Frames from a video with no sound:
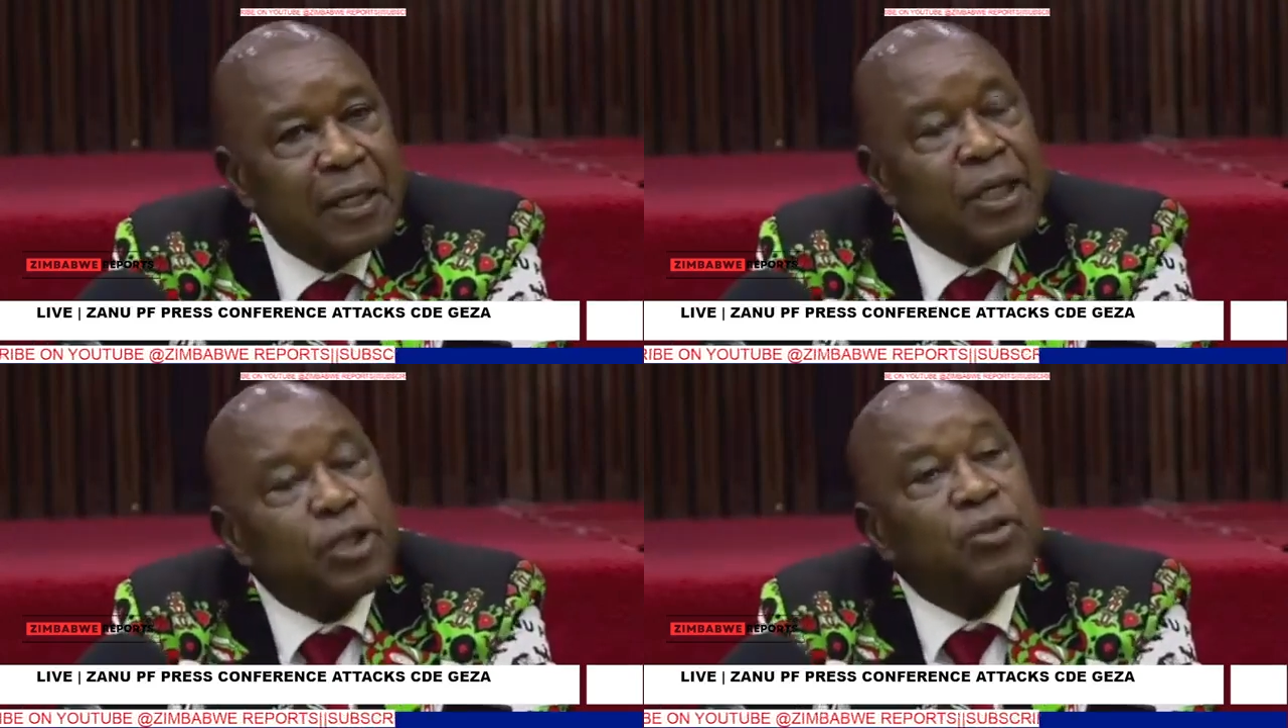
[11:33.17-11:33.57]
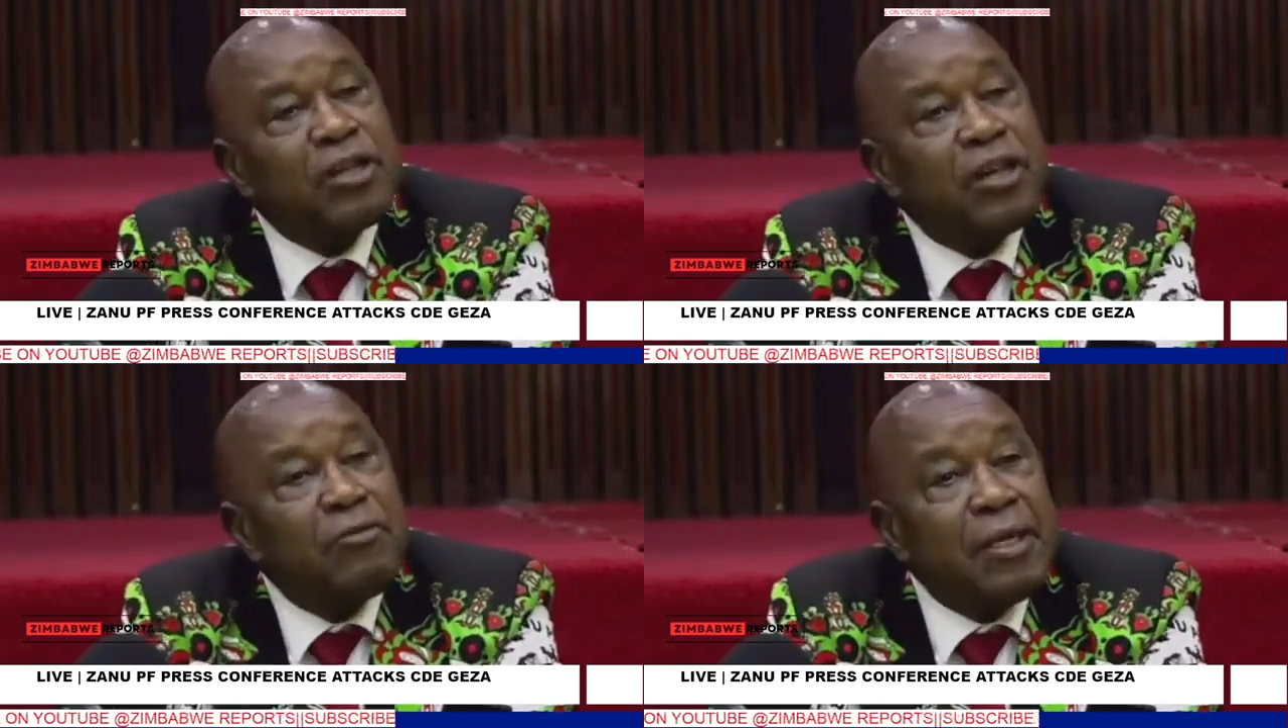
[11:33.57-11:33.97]
should
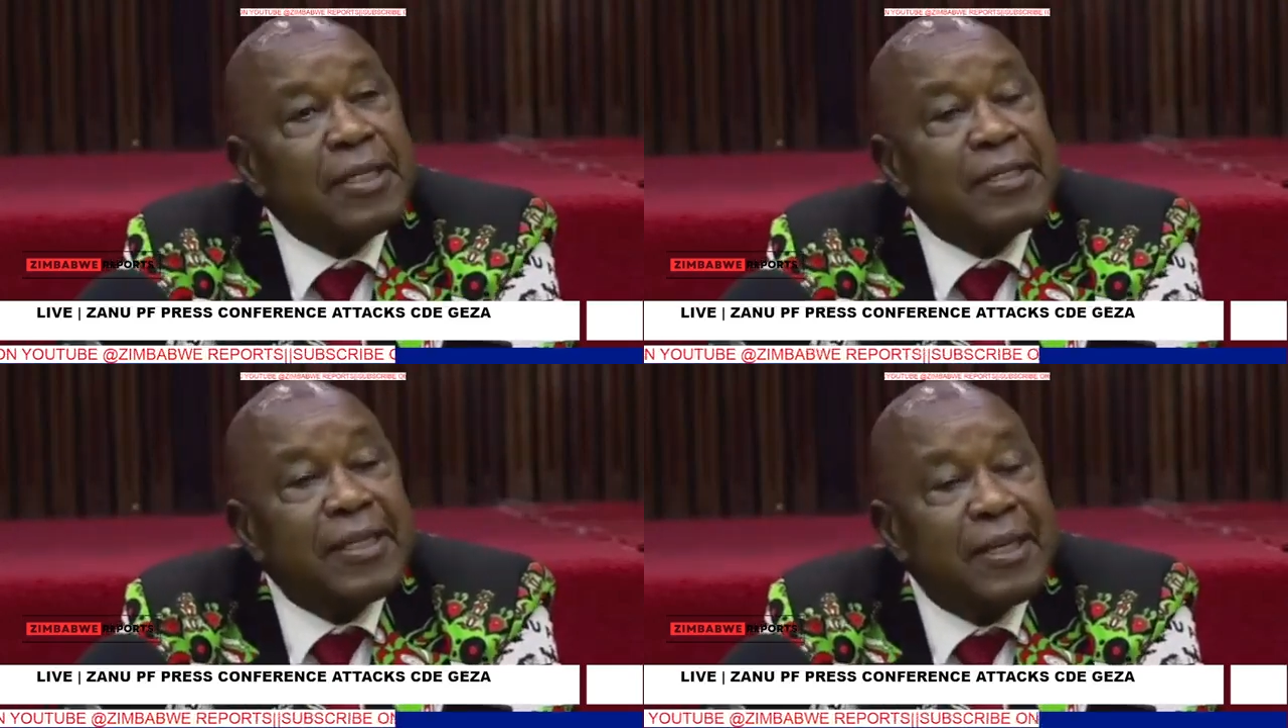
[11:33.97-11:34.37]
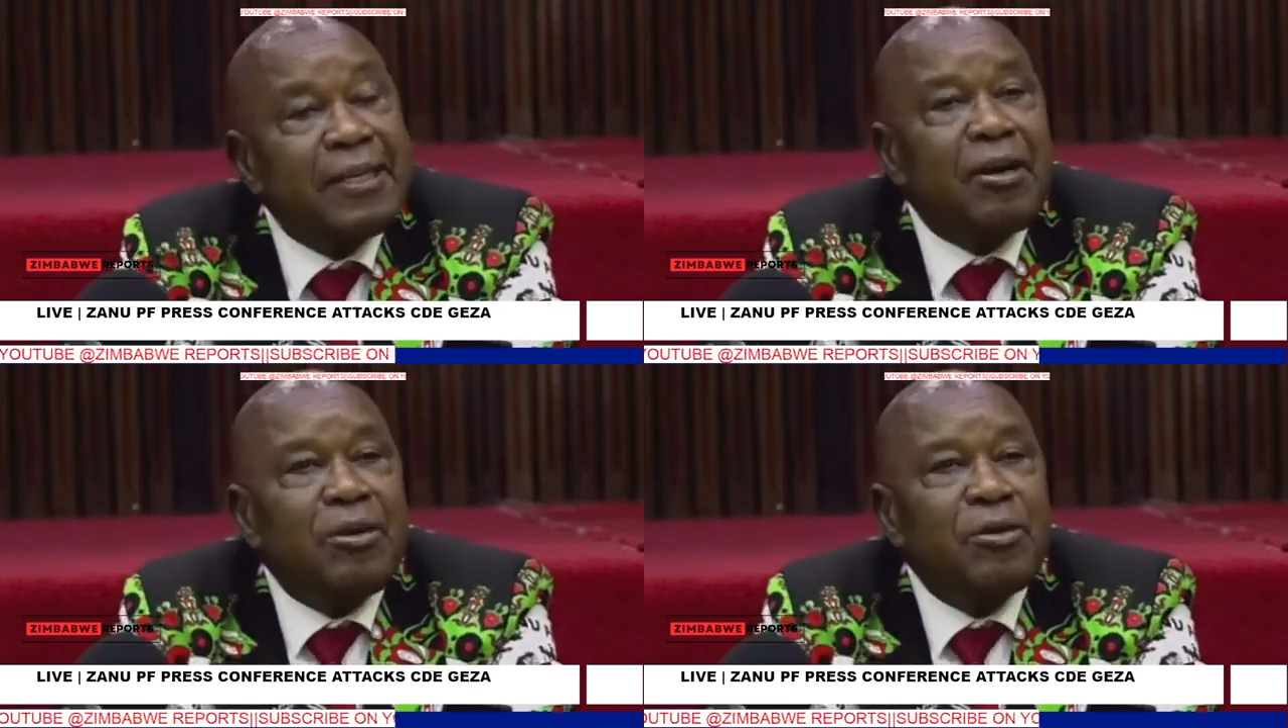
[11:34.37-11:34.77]
have been a
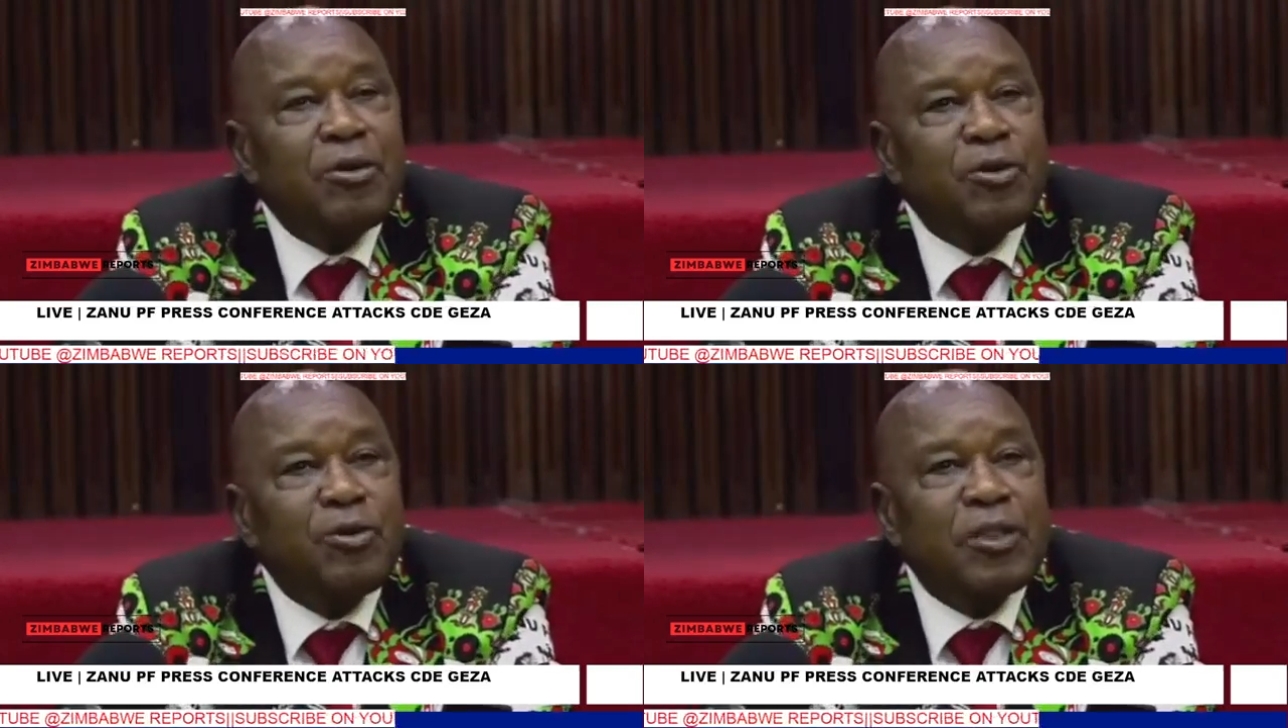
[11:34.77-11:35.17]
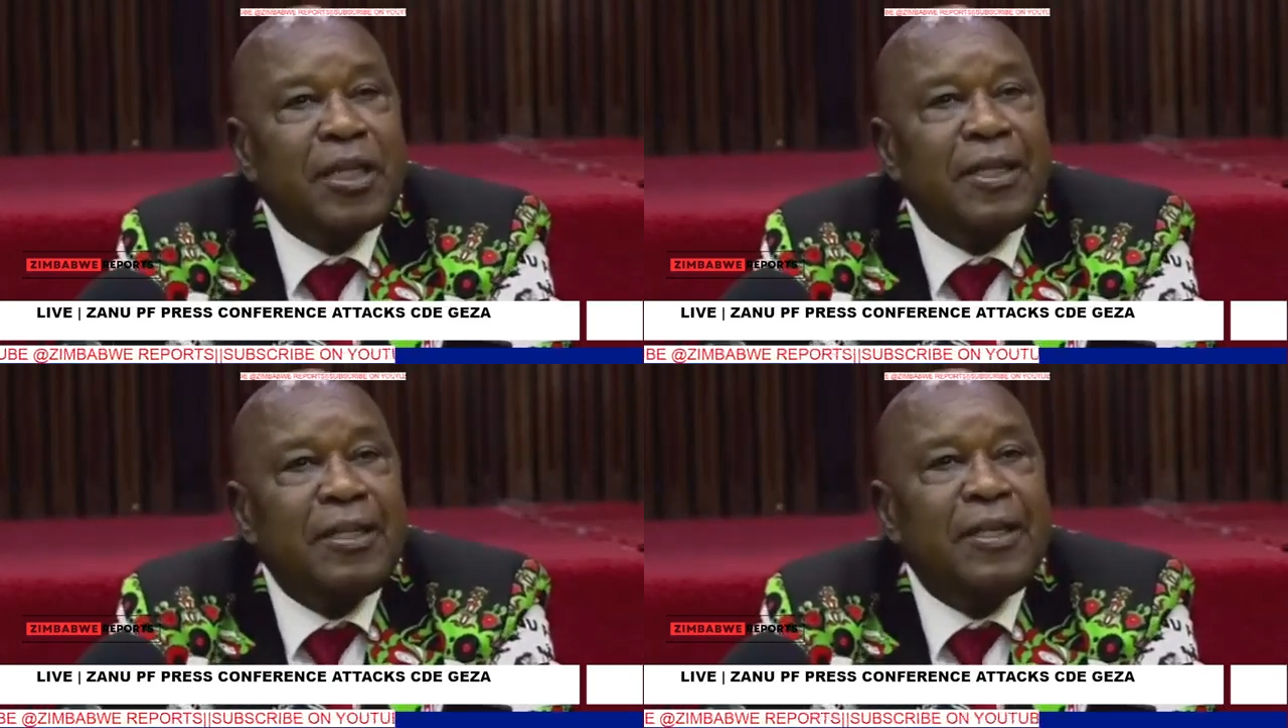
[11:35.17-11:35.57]
signal to
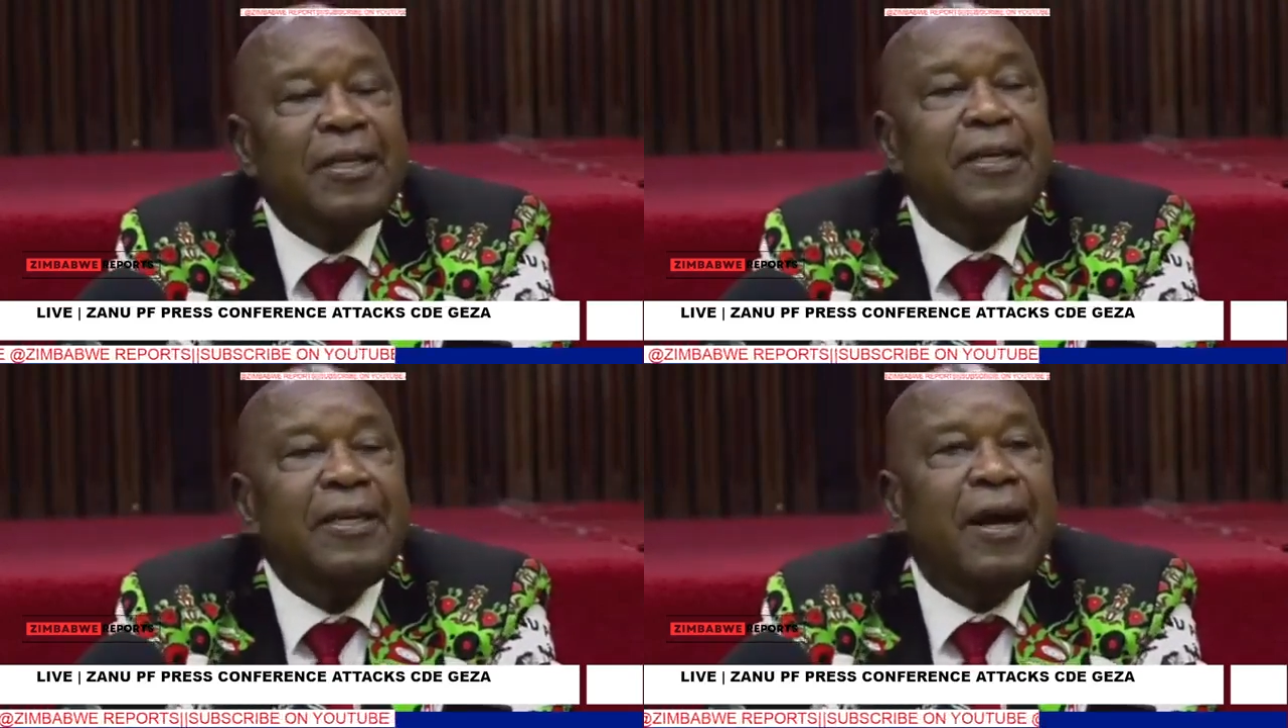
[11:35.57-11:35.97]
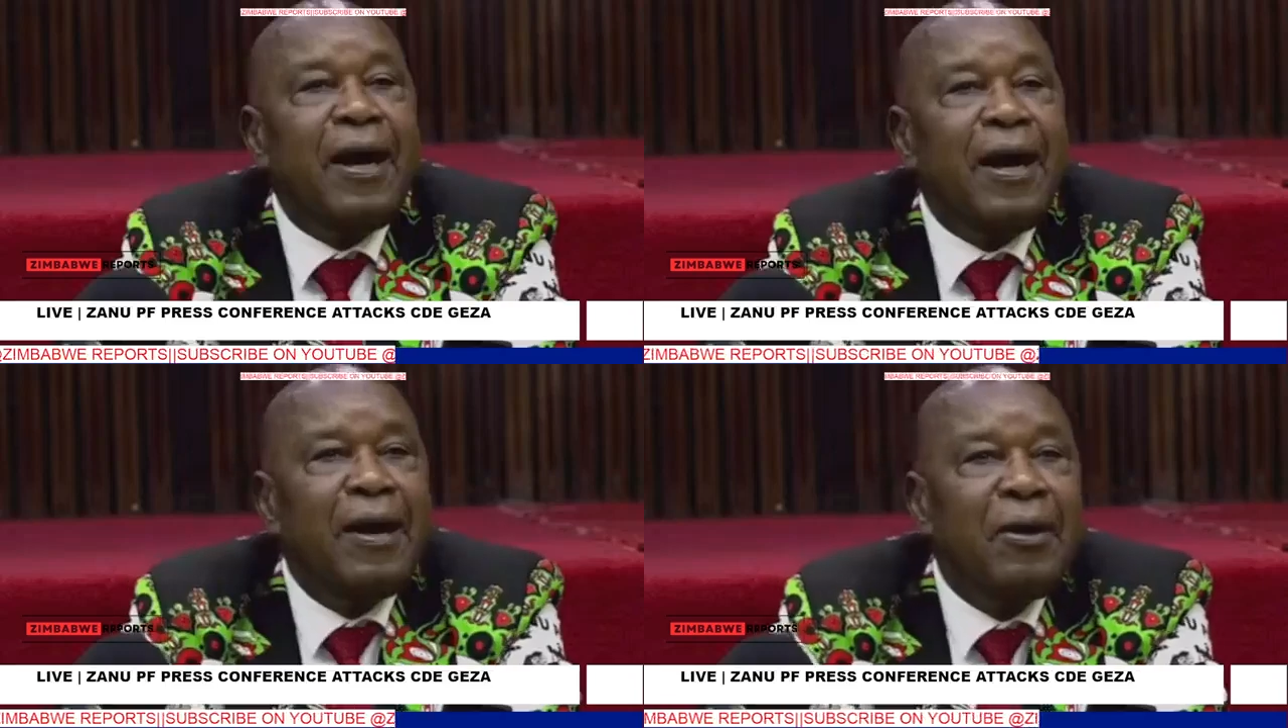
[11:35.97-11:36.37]
say the
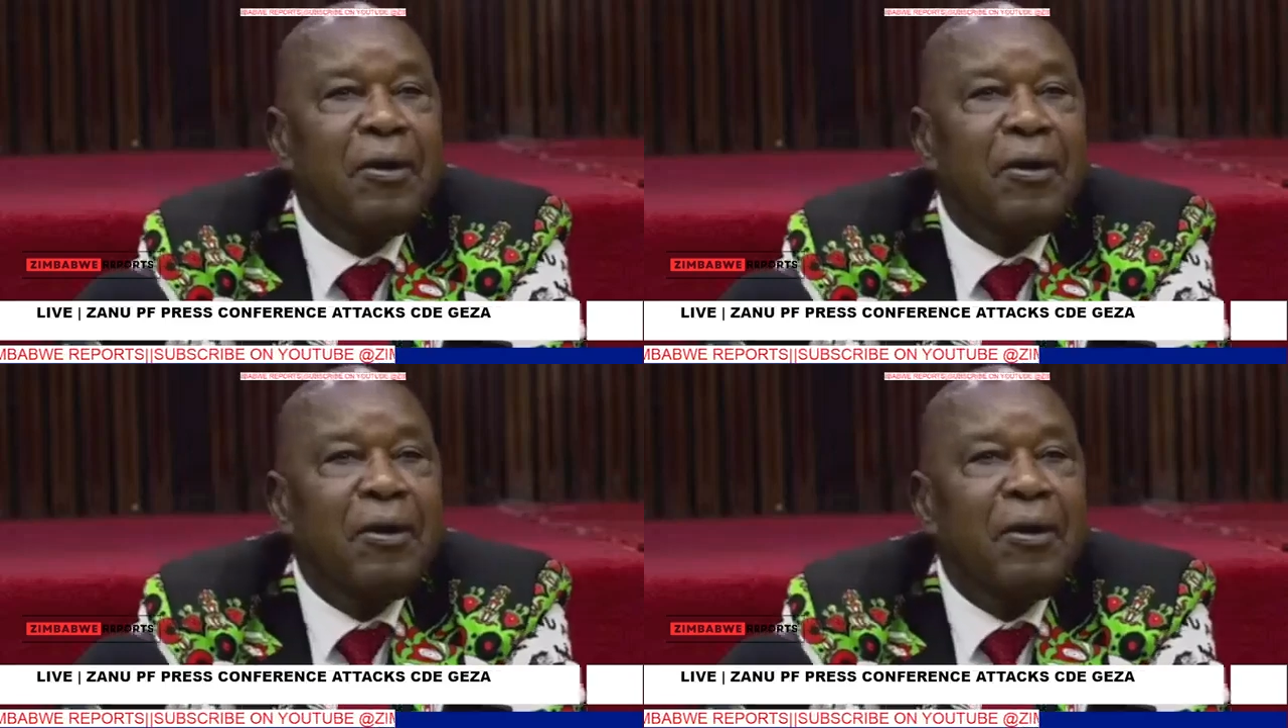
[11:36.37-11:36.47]
era